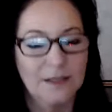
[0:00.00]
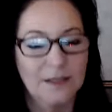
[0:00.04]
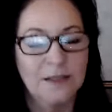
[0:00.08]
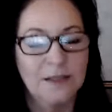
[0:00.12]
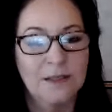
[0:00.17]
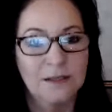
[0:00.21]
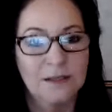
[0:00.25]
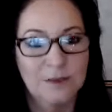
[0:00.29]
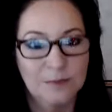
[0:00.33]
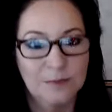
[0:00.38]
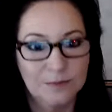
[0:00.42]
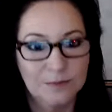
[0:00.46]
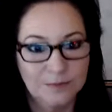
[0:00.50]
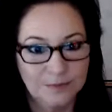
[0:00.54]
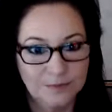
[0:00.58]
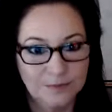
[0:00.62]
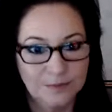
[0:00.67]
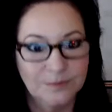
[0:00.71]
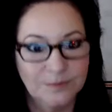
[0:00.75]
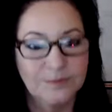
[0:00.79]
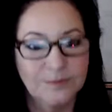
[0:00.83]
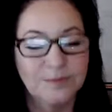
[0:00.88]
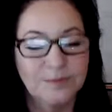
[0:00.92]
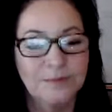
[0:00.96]

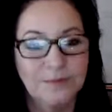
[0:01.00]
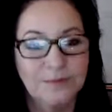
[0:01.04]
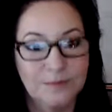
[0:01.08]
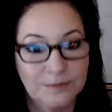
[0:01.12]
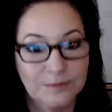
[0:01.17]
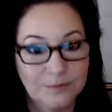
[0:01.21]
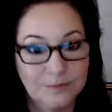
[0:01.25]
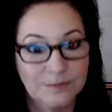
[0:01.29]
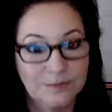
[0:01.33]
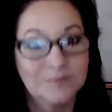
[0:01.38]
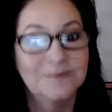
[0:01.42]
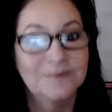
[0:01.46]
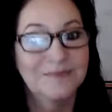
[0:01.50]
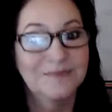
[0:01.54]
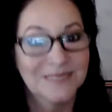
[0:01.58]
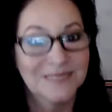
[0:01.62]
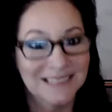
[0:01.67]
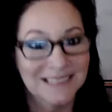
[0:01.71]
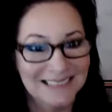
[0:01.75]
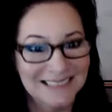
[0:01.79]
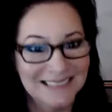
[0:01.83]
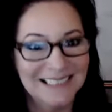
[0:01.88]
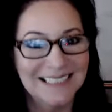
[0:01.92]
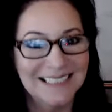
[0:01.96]

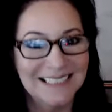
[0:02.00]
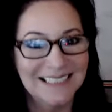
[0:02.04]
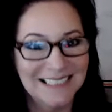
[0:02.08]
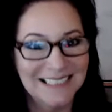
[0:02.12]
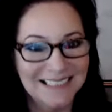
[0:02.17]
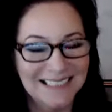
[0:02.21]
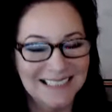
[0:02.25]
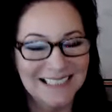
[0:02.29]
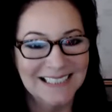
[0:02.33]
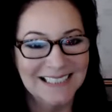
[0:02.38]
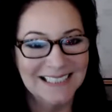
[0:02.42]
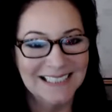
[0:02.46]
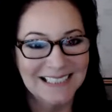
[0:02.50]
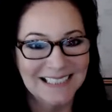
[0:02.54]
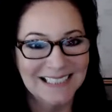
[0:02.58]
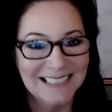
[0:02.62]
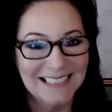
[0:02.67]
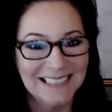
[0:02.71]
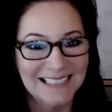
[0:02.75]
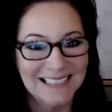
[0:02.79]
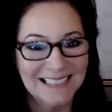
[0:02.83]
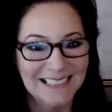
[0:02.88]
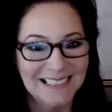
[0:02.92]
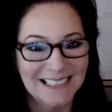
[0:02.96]

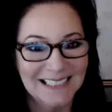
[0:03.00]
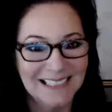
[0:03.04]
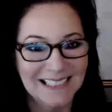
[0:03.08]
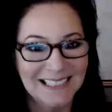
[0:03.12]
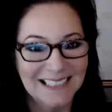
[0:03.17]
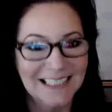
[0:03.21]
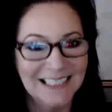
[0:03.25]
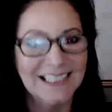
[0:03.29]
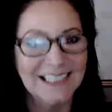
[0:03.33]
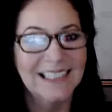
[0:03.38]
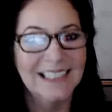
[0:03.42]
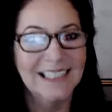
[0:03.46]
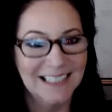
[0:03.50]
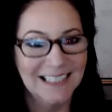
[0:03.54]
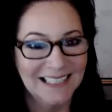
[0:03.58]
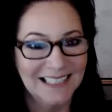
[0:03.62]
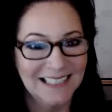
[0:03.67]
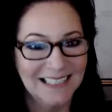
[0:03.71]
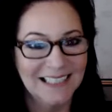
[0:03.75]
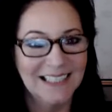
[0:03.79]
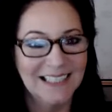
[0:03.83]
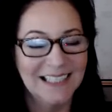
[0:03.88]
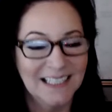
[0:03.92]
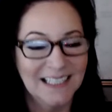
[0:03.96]

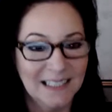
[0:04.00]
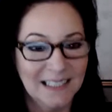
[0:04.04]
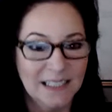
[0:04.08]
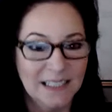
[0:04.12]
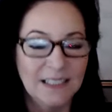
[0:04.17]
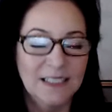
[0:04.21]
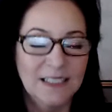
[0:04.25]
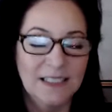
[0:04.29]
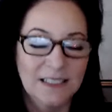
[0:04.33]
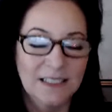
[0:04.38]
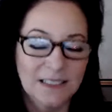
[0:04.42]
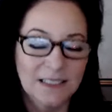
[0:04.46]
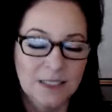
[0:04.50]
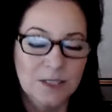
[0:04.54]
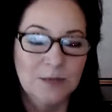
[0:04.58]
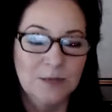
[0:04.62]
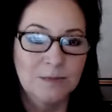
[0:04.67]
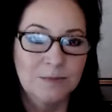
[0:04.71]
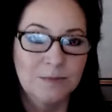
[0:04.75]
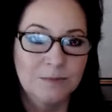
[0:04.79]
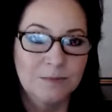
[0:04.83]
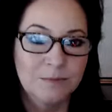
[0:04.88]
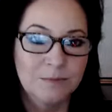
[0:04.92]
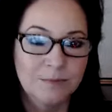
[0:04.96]

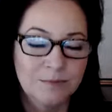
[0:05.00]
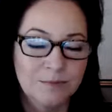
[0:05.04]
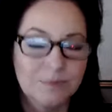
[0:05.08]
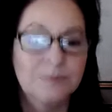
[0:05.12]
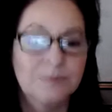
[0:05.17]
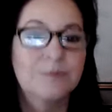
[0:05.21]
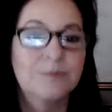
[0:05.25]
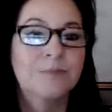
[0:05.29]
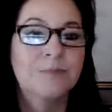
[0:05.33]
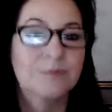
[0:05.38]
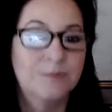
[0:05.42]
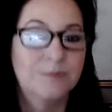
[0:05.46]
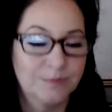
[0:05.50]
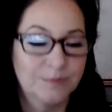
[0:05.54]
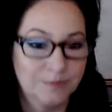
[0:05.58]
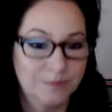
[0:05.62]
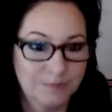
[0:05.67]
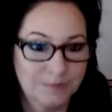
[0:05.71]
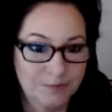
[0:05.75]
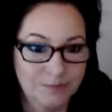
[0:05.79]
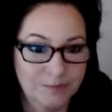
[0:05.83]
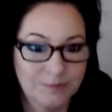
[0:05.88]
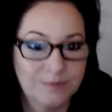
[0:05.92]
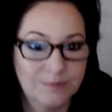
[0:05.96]

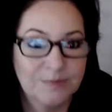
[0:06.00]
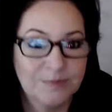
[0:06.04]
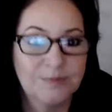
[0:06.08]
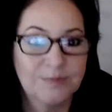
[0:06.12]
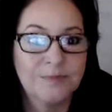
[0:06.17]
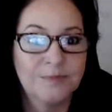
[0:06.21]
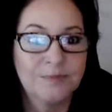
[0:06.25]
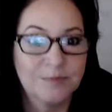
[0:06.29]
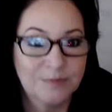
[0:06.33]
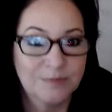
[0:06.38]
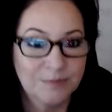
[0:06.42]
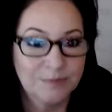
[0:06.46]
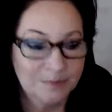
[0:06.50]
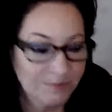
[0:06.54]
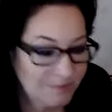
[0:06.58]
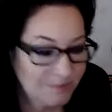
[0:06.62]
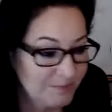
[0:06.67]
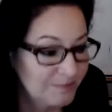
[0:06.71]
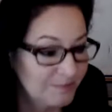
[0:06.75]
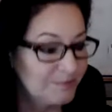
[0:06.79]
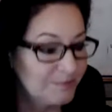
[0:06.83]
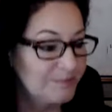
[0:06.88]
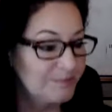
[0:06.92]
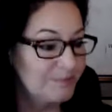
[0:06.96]

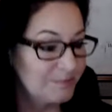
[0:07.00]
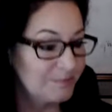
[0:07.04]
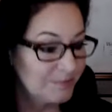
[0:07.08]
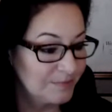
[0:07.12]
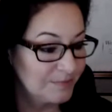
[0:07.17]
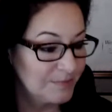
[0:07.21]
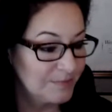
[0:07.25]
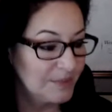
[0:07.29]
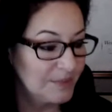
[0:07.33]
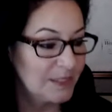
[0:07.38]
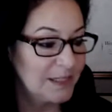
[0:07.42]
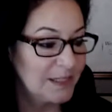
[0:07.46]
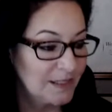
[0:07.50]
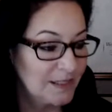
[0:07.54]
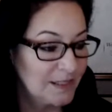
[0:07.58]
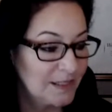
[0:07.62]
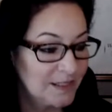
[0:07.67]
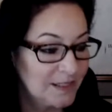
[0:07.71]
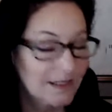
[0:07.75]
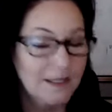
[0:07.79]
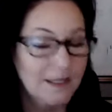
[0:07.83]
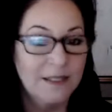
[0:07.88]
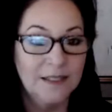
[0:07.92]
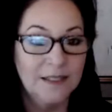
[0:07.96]
The person shown says nothing.